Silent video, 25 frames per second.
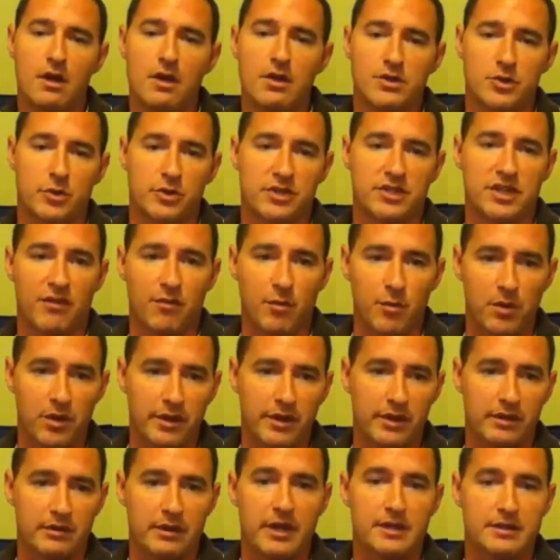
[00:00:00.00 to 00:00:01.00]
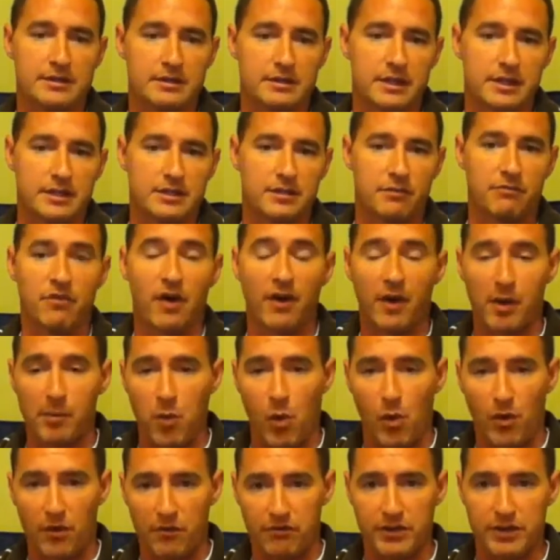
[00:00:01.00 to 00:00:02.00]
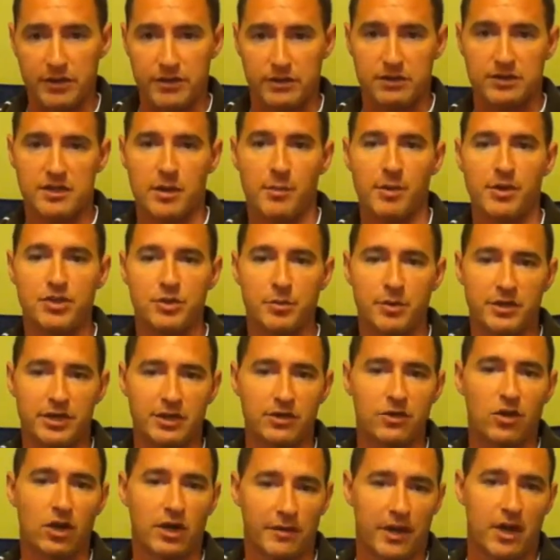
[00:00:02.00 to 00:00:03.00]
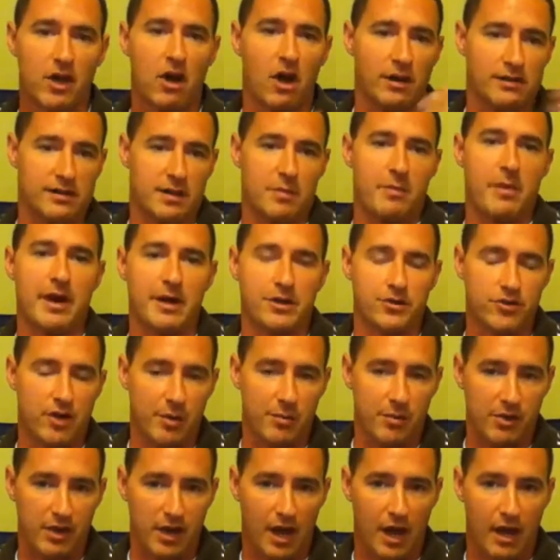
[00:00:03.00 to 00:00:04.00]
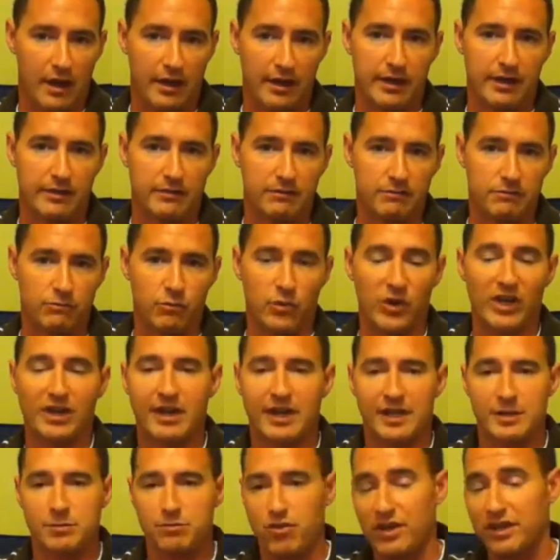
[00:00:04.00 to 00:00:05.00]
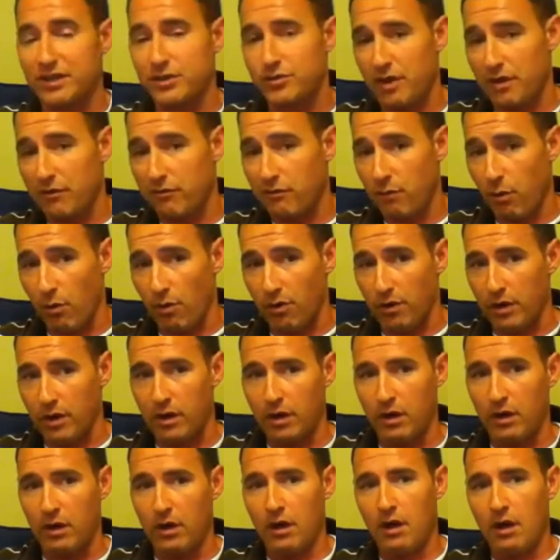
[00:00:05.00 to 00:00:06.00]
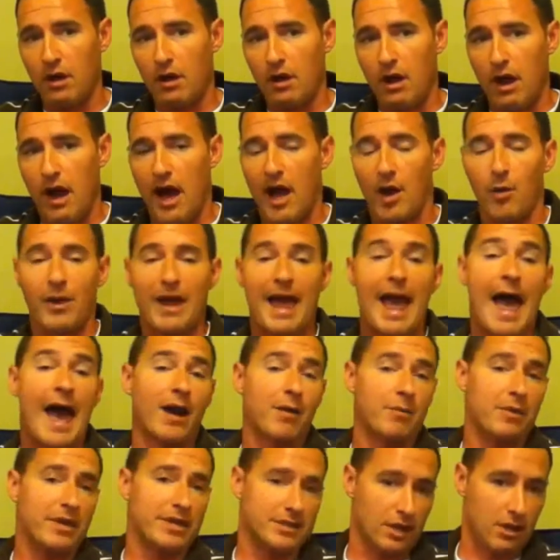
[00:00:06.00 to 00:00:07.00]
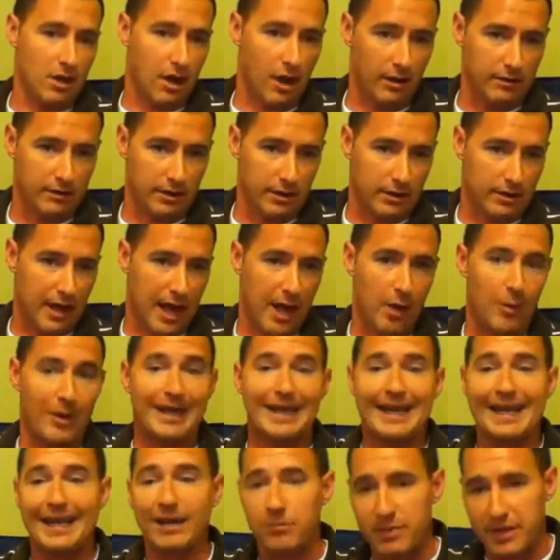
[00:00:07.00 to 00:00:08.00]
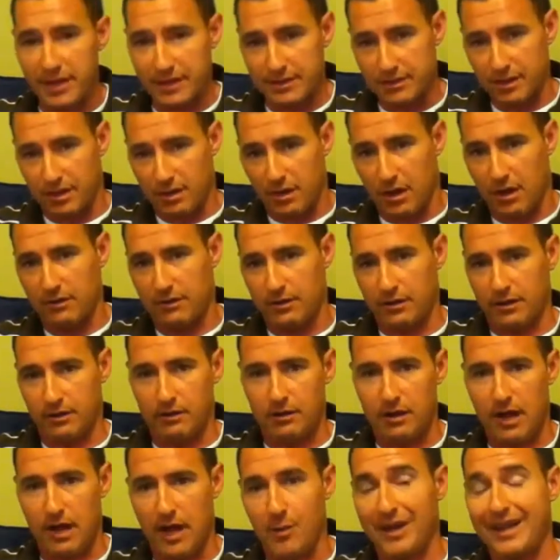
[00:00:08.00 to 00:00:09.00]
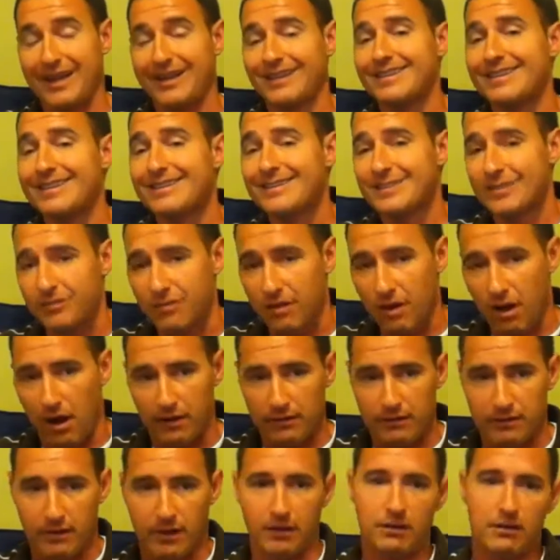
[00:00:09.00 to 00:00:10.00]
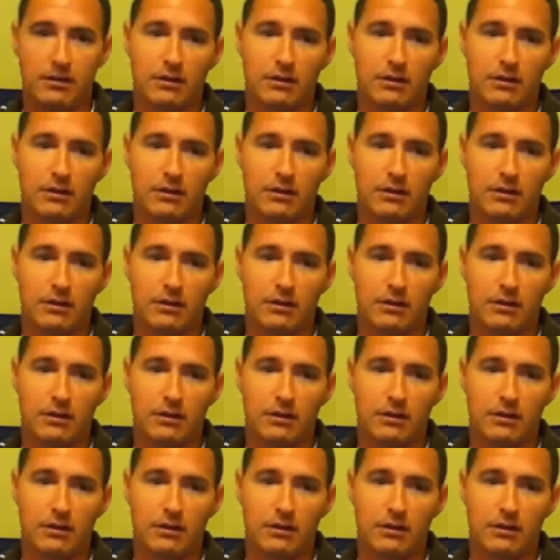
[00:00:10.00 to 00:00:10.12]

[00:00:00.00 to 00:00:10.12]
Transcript: So discoverability is a very important feature. Someone should be able to look at the Content Manager API and realize pretty straightforward, how do I add a piece of content? How do I get a piece of content? How do I get a list of content?